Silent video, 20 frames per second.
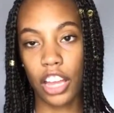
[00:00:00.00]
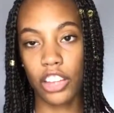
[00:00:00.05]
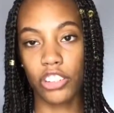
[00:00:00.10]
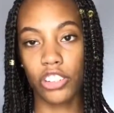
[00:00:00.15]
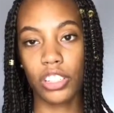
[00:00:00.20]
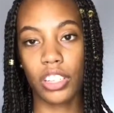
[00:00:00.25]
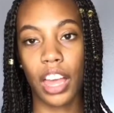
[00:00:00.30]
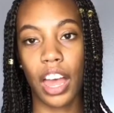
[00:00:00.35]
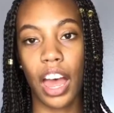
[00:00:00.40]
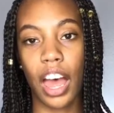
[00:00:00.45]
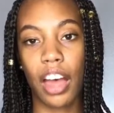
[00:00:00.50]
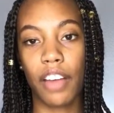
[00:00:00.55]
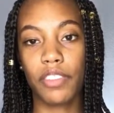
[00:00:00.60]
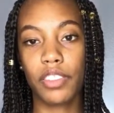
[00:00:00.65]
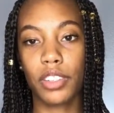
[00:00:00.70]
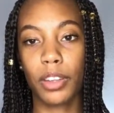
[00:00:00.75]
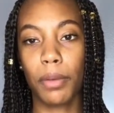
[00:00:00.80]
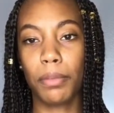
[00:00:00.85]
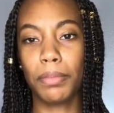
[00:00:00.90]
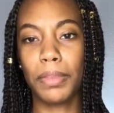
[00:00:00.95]
I just have
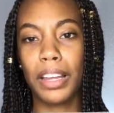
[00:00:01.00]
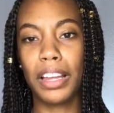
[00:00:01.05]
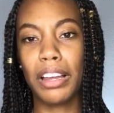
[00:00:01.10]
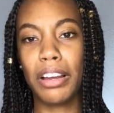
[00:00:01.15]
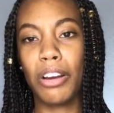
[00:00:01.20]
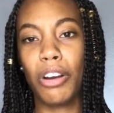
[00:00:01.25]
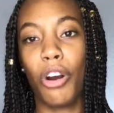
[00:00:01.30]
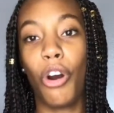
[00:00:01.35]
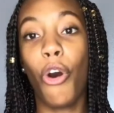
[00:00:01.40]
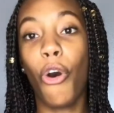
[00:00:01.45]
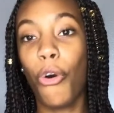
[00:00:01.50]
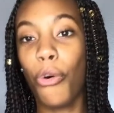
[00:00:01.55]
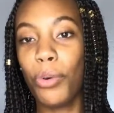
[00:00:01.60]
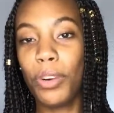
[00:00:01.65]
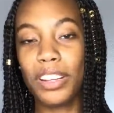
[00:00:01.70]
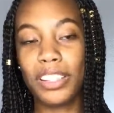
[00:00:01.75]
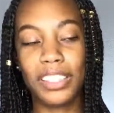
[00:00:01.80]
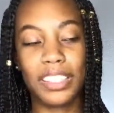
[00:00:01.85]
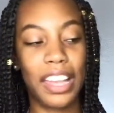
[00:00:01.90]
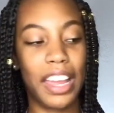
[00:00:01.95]
some
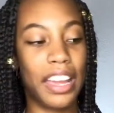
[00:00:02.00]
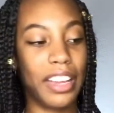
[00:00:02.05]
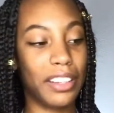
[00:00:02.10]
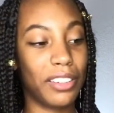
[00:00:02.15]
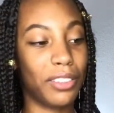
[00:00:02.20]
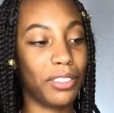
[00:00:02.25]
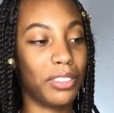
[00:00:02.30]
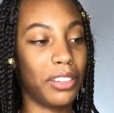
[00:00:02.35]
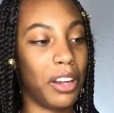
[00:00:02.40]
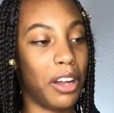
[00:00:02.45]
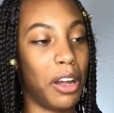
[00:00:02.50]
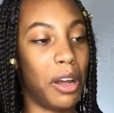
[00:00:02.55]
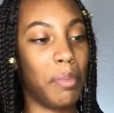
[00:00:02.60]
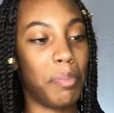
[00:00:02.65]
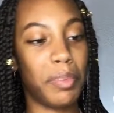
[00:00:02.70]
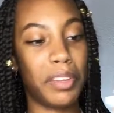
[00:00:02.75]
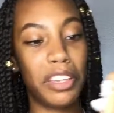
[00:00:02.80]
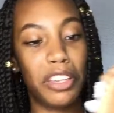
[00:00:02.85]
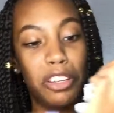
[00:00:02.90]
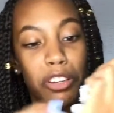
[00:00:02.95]
always tangled
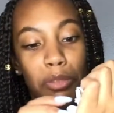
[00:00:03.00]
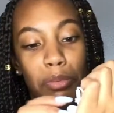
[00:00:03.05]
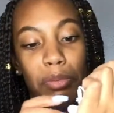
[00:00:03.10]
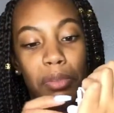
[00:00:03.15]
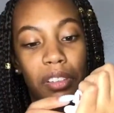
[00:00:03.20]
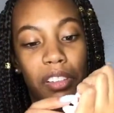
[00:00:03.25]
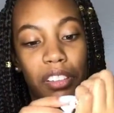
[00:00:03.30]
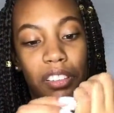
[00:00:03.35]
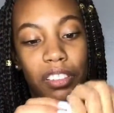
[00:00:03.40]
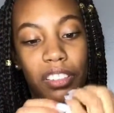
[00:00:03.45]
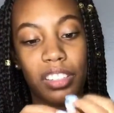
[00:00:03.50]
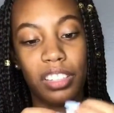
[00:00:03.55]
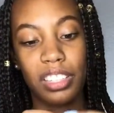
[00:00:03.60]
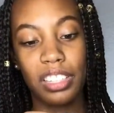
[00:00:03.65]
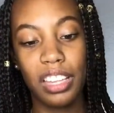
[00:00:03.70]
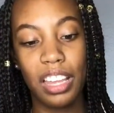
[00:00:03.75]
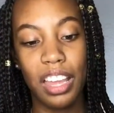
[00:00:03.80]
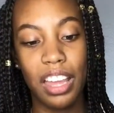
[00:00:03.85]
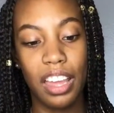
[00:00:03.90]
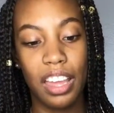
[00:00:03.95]
up earplugs,
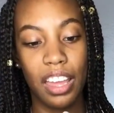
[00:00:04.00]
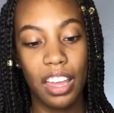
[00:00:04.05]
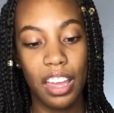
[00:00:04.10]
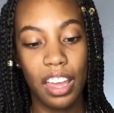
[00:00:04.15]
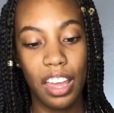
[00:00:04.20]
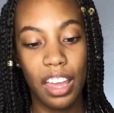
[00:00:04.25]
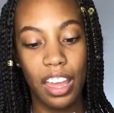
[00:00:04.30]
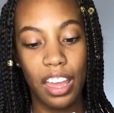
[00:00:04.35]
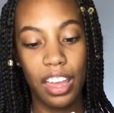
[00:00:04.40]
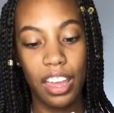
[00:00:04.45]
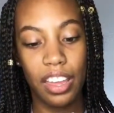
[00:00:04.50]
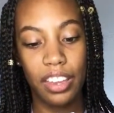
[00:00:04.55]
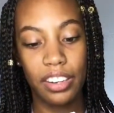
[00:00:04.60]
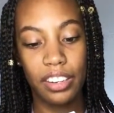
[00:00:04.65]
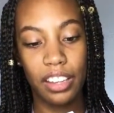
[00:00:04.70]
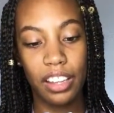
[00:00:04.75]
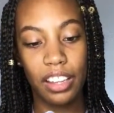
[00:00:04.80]
and